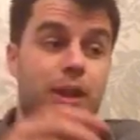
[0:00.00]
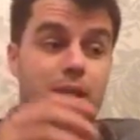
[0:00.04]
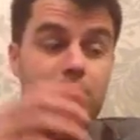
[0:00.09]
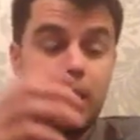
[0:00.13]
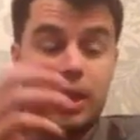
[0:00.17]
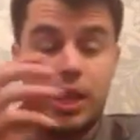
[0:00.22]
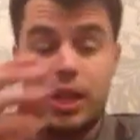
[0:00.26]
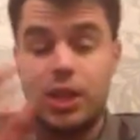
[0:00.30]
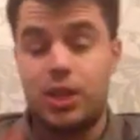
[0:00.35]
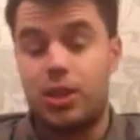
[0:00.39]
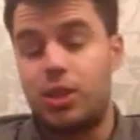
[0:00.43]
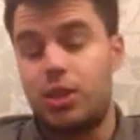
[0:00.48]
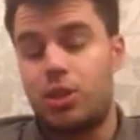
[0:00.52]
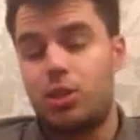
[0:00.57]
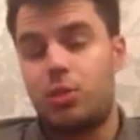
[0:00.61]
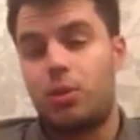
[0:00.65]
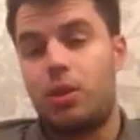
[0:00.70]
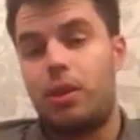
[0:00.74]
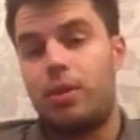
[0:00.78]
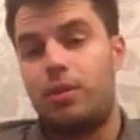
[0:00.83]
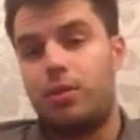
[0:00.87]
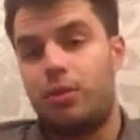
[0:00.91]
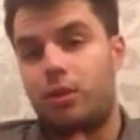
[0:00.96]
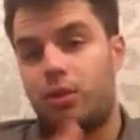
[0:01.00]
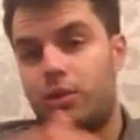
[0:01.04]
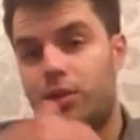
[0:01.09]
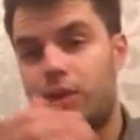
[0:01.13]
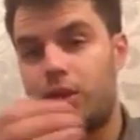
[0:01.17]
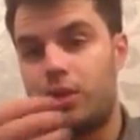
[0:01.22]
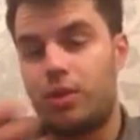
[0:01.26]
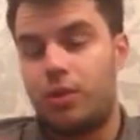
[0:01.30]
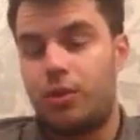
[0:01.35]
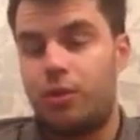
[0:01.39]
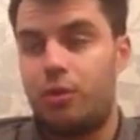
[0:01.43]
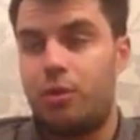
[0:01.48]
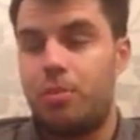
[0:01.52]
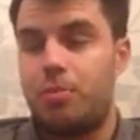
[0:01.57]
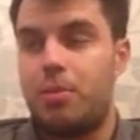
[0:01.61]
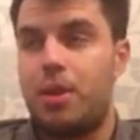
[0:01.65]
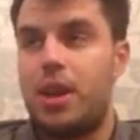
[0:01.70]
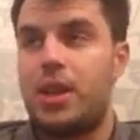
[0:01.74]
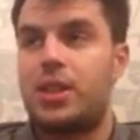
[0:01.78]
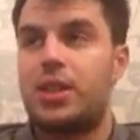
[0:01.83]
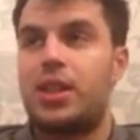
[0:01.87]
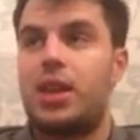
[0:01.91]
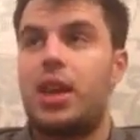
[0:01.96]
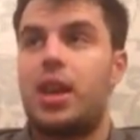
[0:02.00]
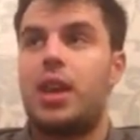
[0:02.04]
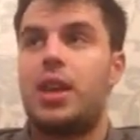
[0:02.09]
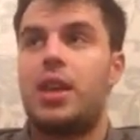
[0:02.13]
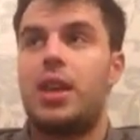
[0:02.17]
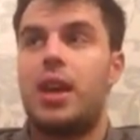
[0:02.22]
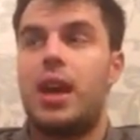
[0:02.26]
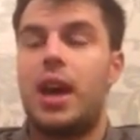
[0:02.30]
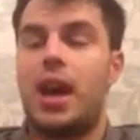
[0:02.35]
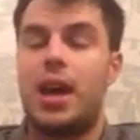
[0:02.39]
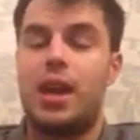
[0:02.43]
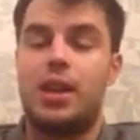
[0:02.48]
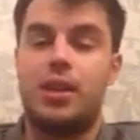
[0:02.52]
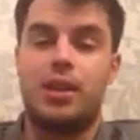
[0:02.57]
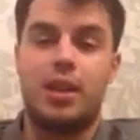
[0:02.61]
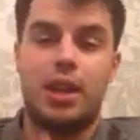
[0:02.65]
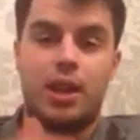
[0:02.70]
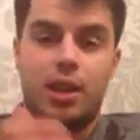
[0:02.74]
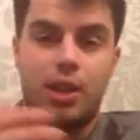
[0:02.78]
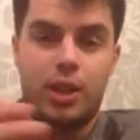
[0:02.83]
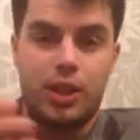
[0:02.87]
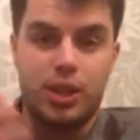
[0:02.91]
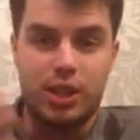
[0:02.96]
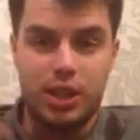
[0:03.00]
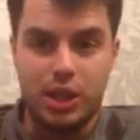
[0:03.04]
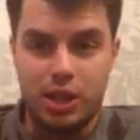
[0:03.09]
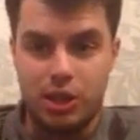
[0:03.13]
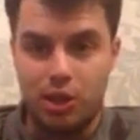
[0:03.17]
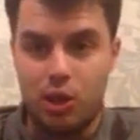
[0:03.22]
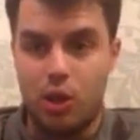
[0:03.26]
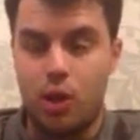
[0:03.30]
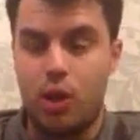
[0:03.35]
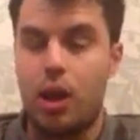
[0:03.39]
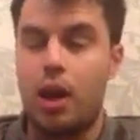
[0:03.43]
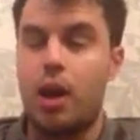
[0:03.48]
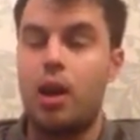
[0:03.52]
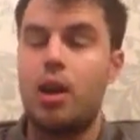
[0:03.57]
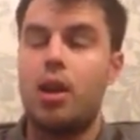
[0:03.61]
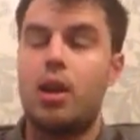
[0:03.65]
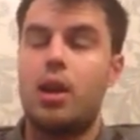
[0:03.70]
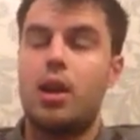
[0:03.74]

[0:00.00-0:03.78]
the distance with Christopher Brasset and Nikolai Sezloka.